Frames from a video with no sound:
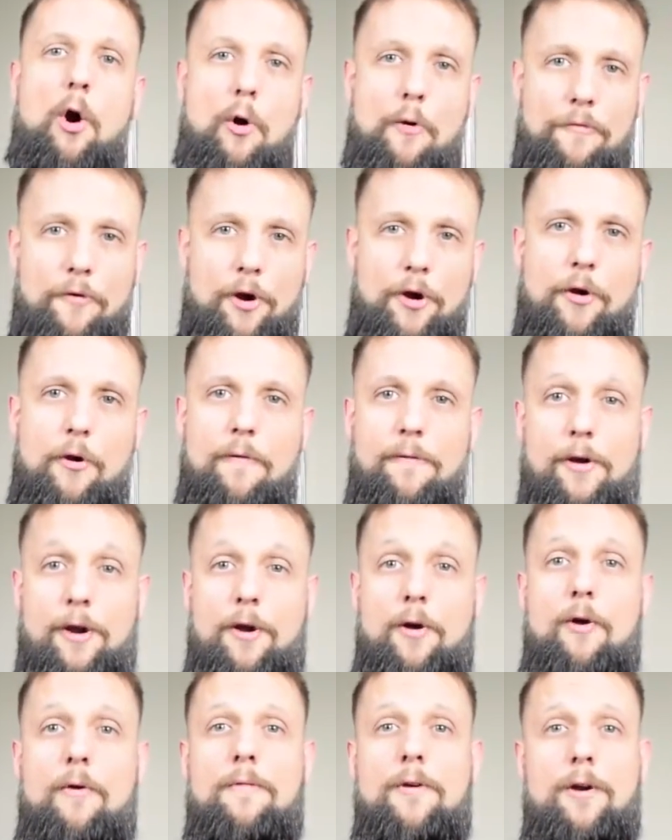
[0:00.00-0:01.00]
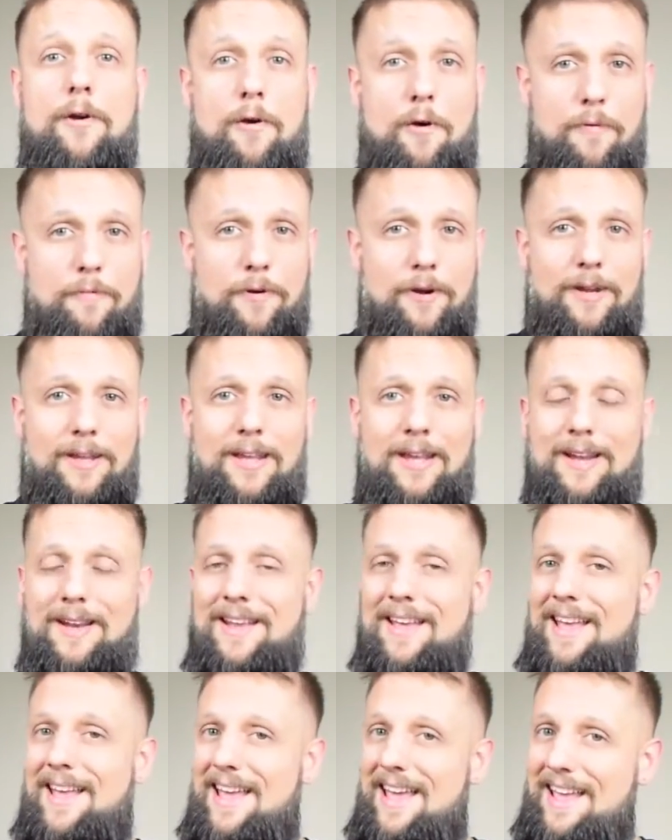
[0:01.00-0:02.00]
over and over and over and over again
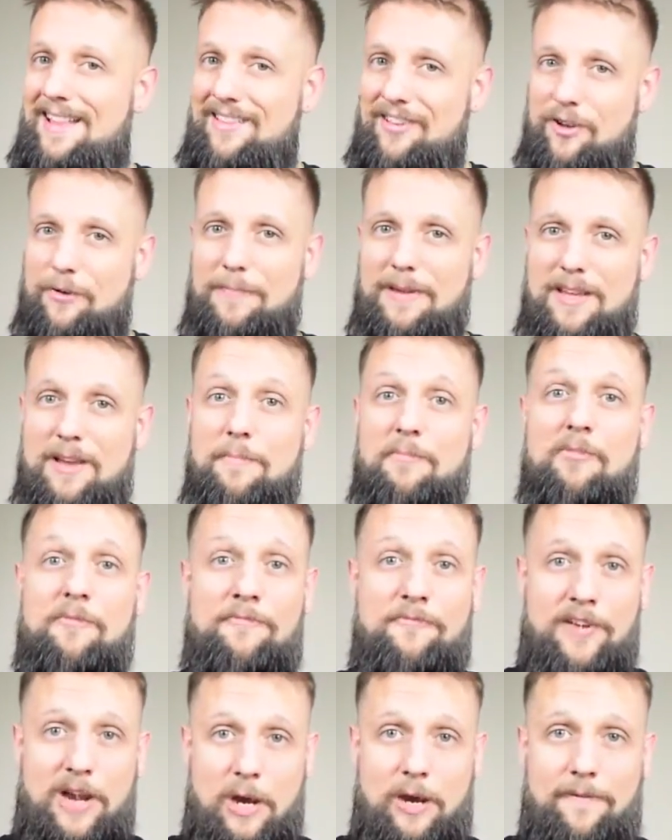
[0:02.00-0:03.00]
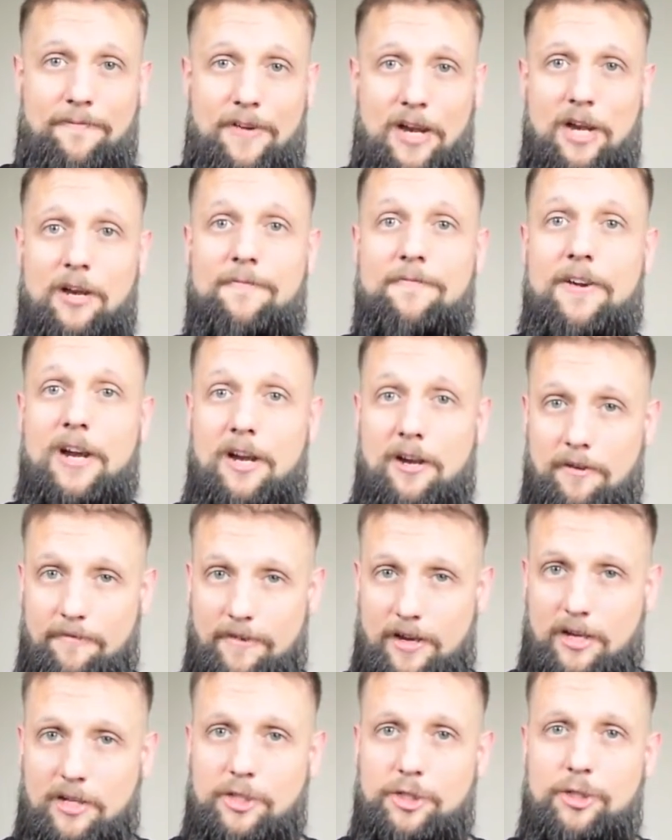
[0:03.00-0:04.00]
until it becomes very, very, very,
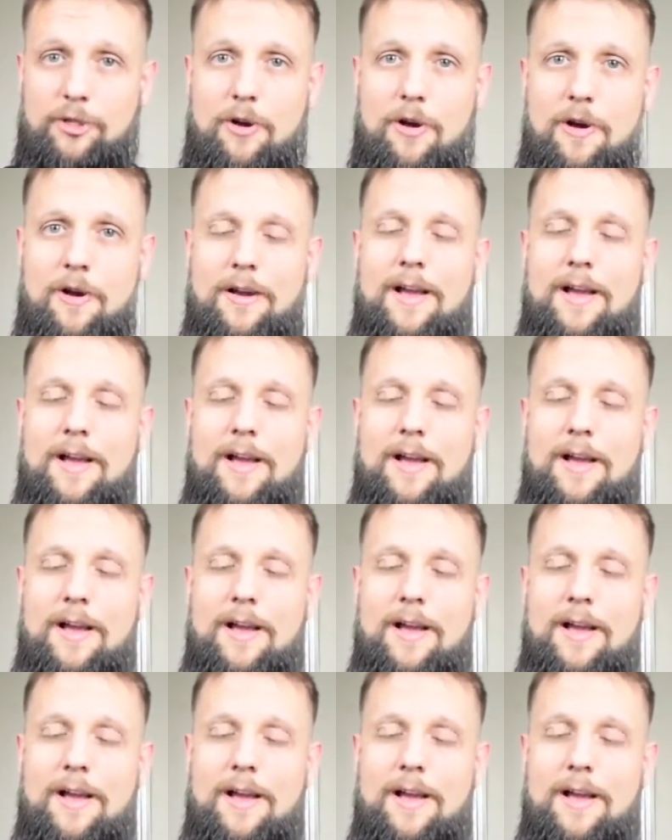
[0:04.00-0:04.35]
very strong.